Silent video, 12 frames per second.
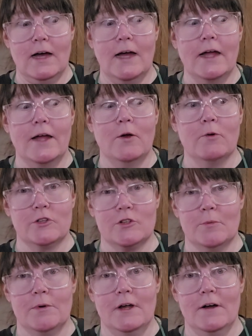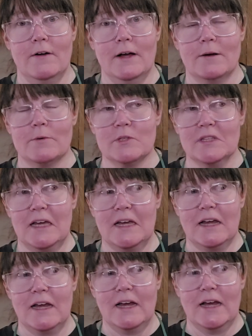I was tripping out. I was
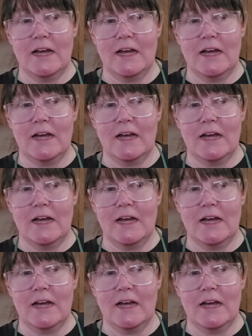like,